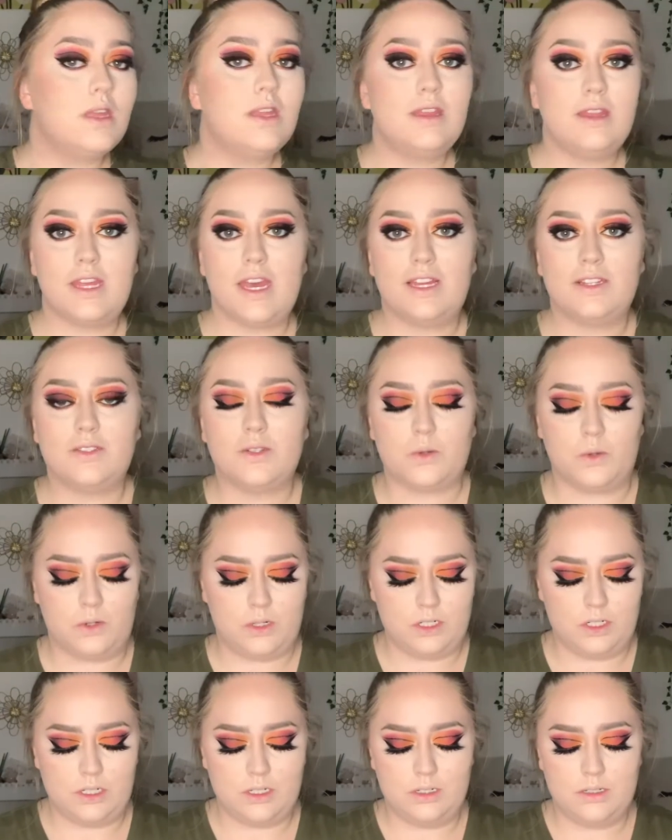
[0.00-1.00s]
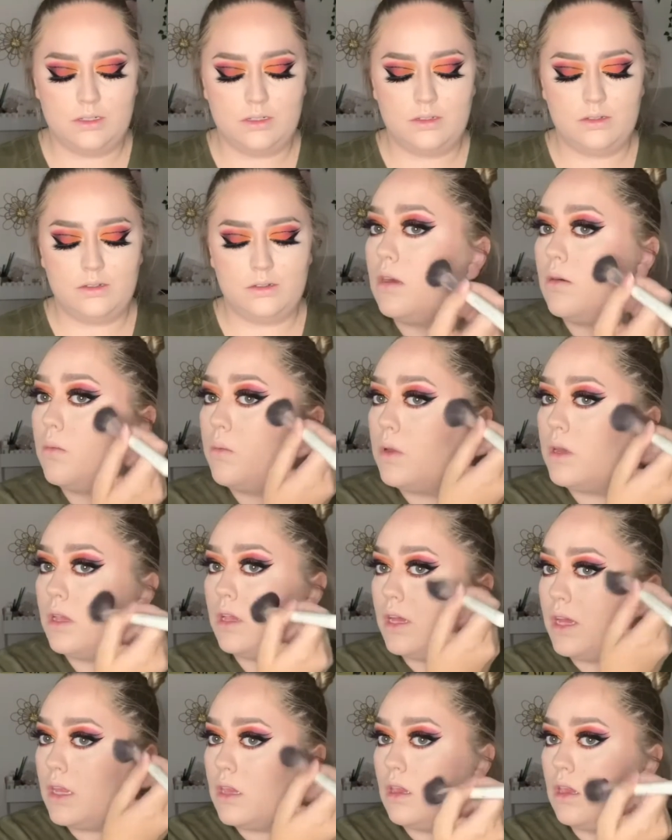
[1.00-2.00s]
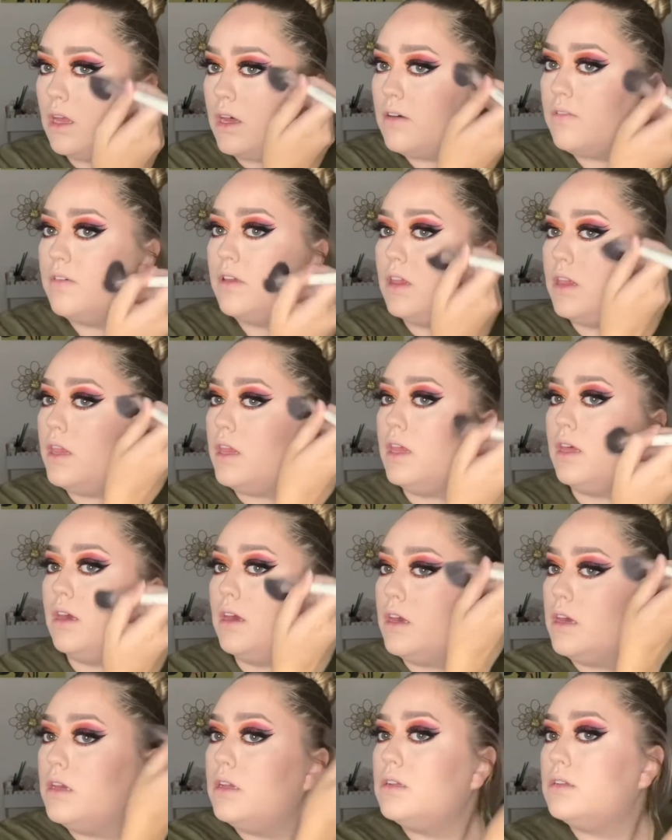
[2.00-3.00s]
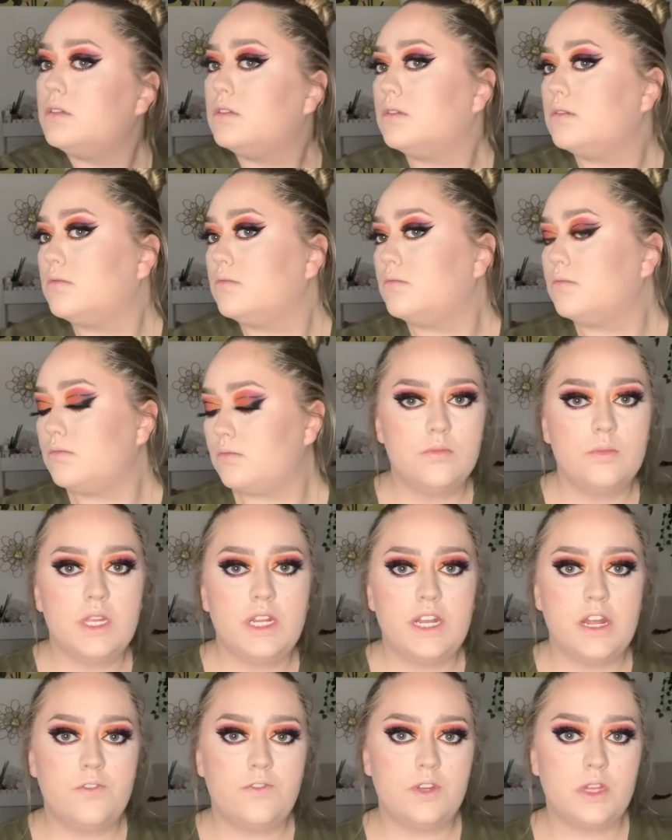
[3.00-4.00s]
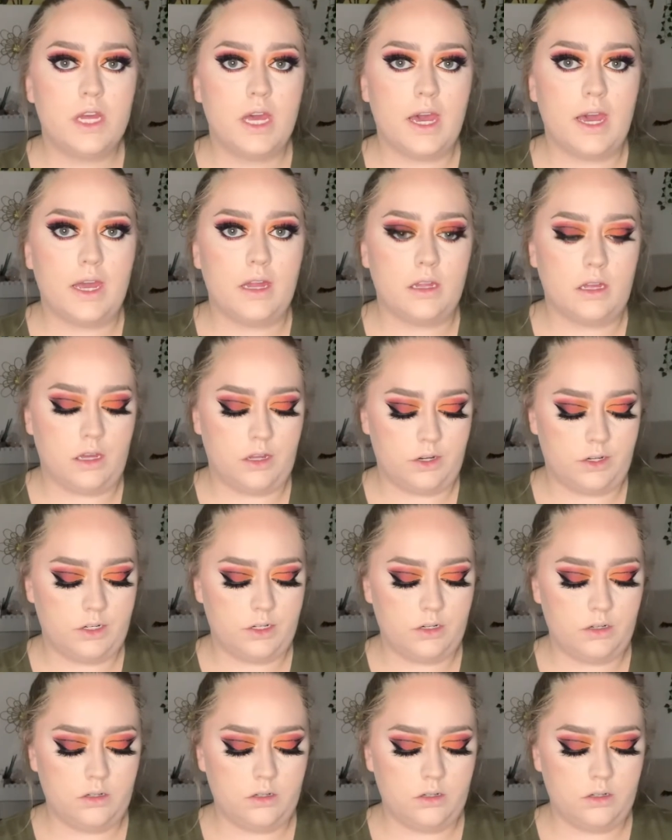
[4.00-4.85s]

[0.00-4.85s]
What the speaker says: That's gorgeous. Well, I love that. And now for the highlighter.